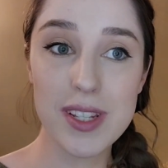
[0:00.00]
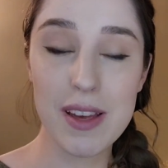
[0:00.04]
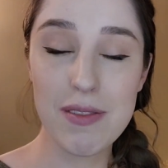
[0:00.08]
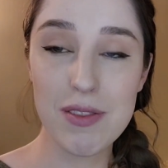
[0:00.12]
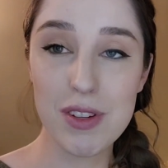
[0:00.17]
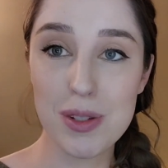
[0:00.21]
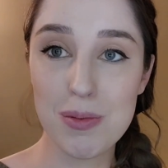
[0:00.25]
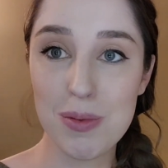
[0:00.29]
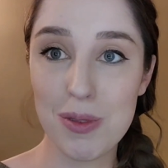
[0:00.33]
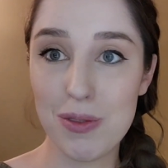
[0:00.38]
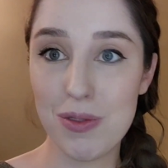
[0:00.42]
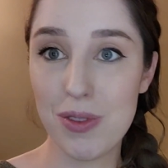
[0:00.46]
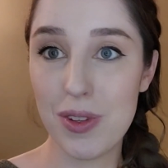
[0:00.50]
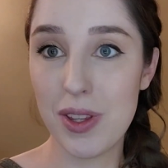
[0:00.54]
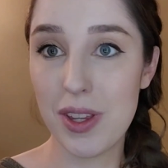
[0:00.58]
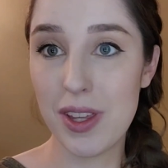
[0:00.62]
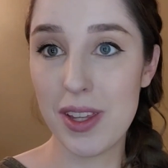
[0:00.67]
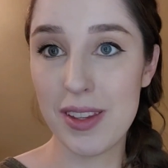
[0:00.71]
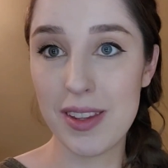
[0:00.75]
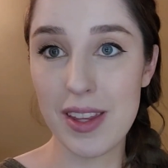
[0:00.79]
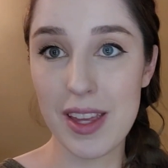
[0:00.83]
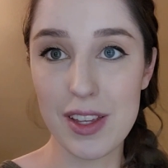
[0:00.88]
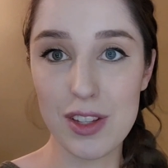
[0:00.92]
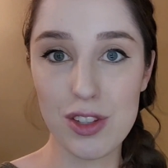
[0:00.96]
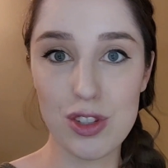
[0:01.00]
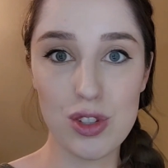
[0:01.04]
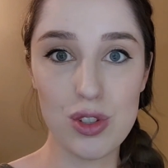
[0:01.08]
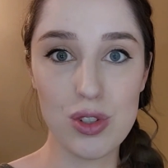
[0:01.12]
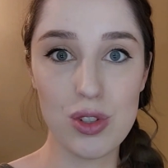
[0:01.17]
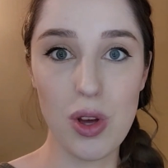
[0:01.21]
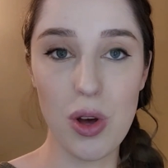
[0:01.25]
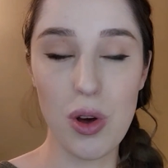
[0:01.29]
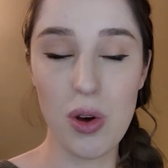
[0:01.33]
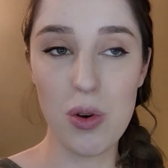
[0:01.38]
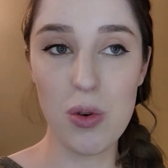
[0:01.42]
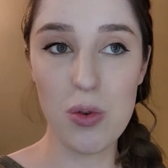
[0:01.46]
I've just been feeling like
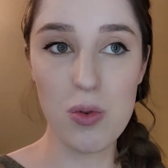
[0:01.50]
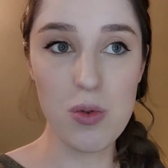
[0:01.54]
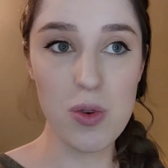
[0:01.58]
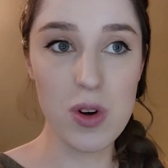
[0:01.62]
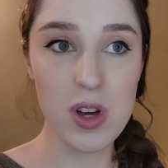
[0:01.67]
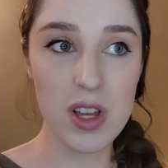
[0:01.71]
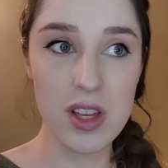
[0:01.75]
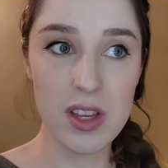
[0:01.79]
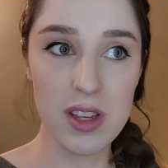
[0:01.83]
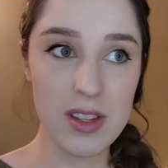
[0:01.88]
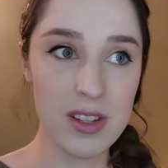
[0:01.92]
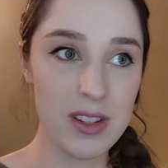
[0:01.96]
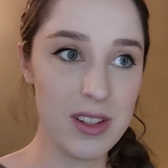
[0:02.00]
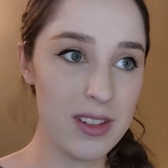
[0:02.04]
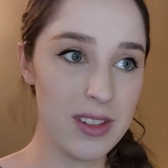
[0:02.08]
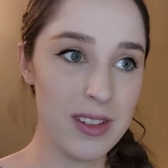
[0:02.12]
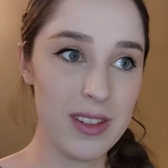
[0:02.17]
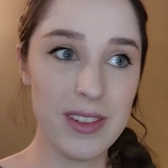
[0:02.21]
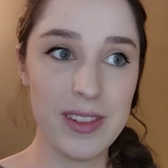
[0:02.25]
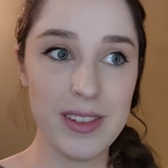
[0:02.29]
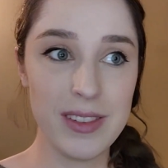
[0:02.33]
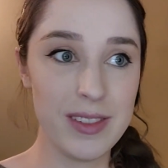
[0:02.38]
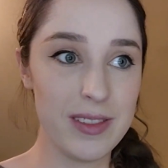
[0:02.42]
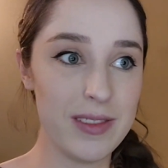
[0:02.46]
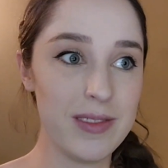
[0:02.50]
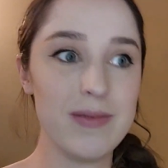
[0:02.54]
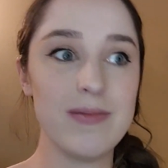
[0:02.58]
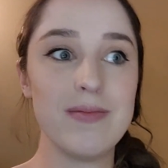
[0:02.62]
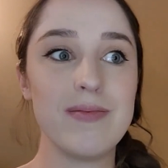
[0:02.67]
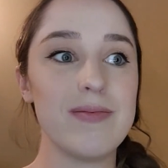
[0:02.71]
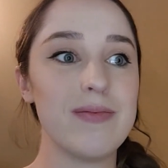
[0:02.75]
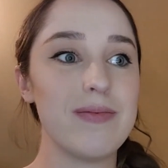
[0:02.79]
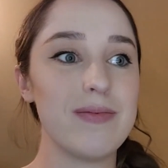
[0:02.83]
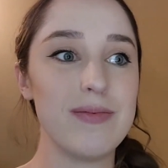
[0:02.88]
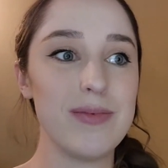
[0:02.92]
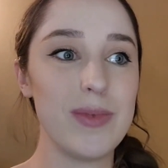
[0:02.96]
so
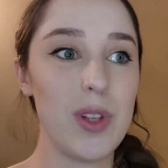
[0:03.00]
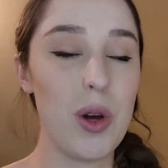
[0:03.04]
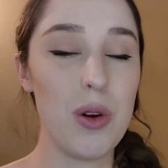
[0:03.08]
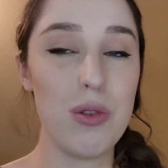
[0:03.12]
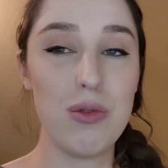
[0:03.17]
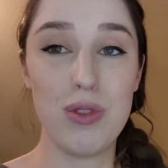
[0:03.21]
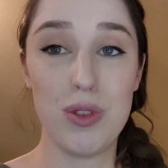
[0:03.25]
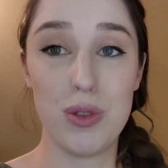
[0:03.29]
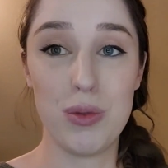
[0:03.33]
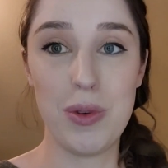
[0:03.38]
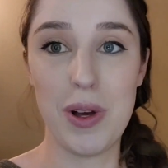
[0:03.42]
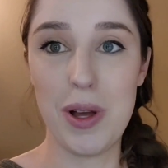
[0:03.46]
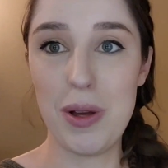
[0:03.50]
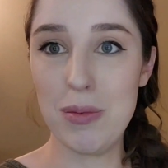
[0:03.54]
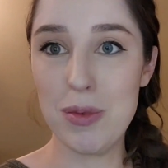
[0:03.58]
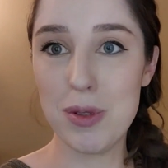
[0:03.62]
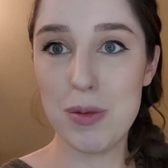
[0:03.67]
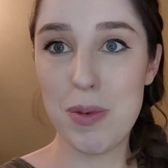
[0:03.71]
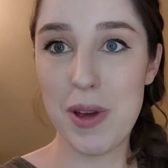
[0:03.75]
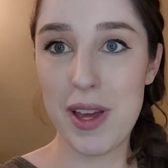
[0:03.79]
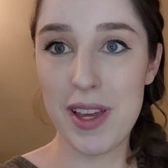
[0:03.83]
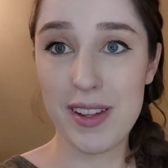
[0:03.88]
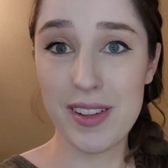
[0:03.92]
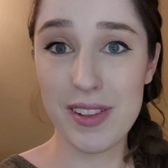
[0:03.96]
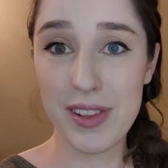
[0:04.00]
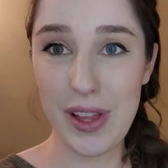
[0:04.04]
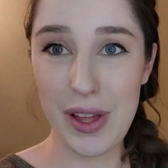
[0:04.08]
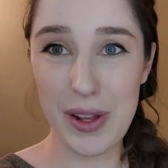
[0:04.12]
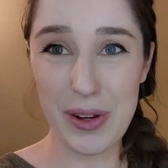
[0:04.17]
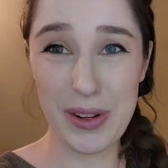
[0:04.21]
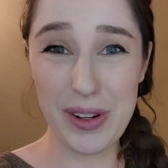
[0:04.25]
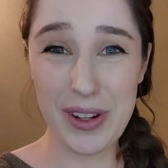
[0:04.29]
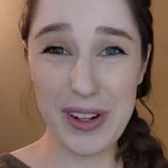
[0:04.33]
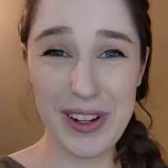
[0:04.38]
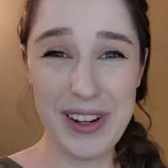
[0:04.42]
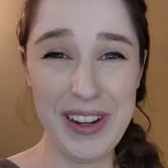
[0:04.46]
overwhelmed by
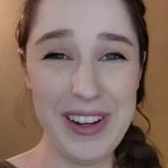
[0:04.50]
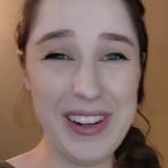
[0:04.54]
clutter